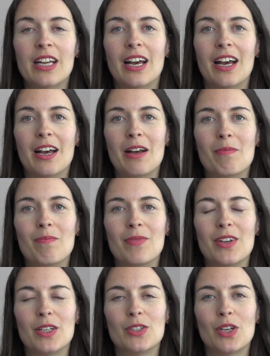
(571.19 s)

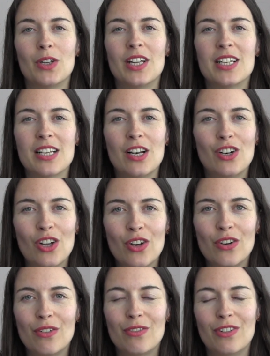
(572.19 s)
So there's a
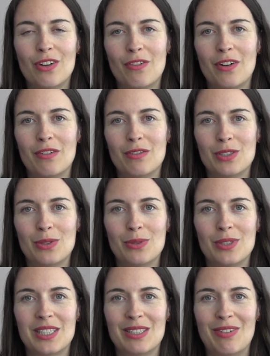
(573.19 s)
lot of different
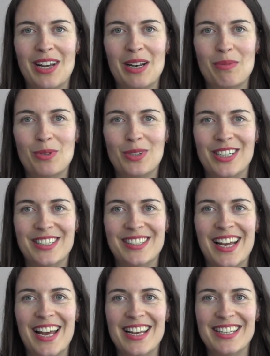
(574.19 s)
resources available these
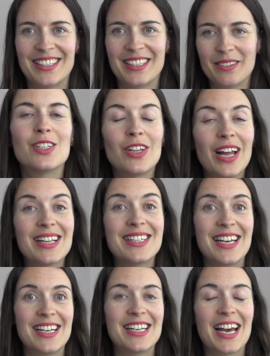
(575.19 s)
days. So that's
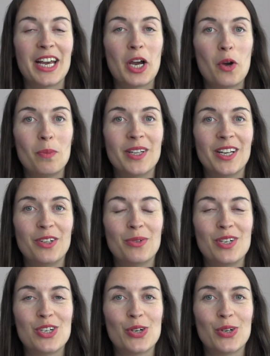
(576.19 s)
it. I hope that you
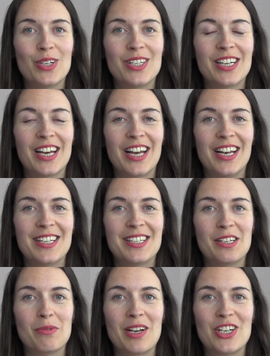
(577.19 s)
enjoyed
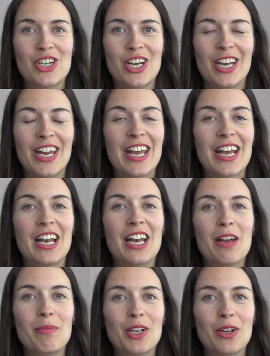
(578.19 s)
listening to my journey.
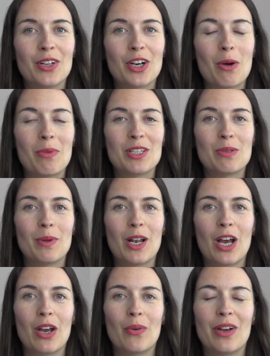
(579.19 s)
Let me know in the comments
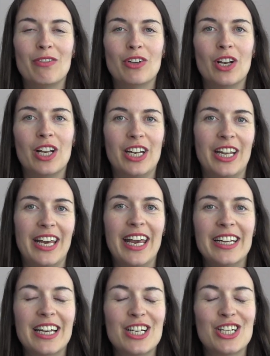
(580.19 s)
below if you're learning
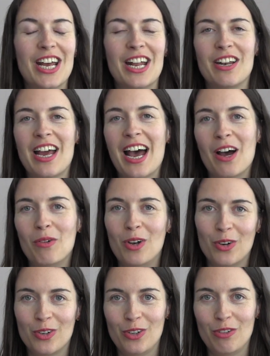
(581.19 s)
English and how
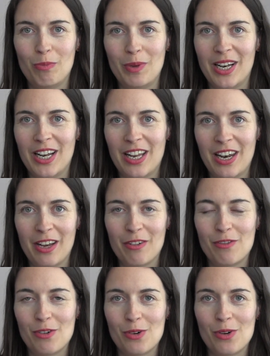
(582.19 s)
long you've been learning
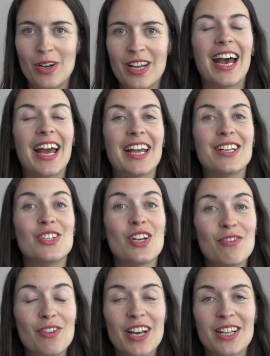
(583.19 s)
for. And
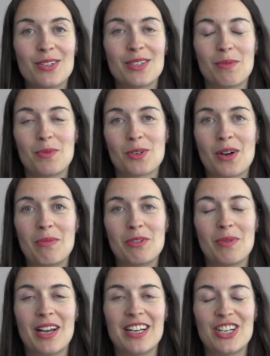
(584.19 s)
don't forget to subscribe
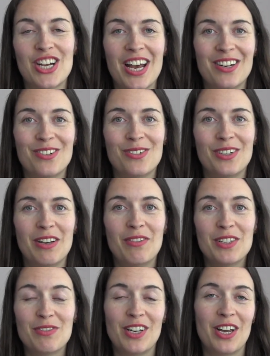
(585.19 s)
to my channel, give
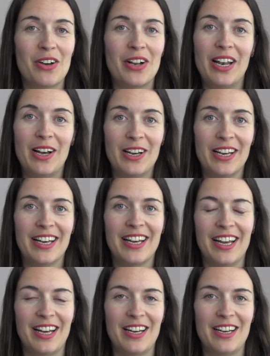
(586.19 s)
this video a like,
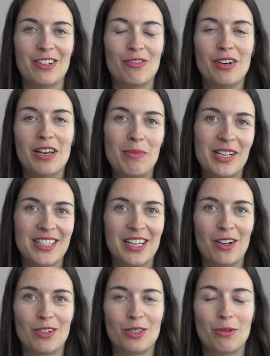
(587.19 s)
it really means a
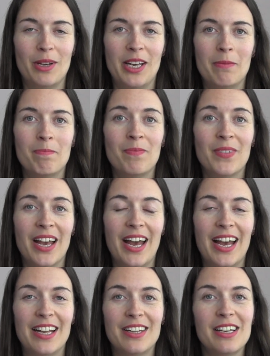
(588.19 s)
lot to me.
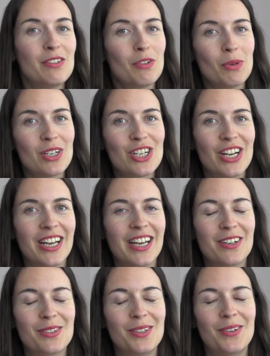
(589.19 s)
And thanks for watching,
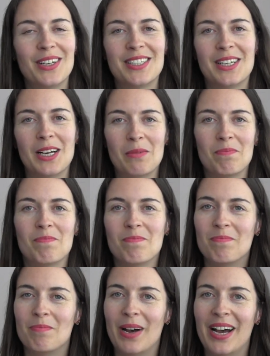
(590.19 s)
and I'll see you next time.
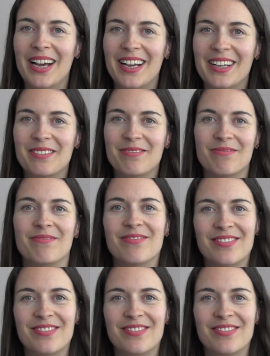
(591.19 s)
Bye!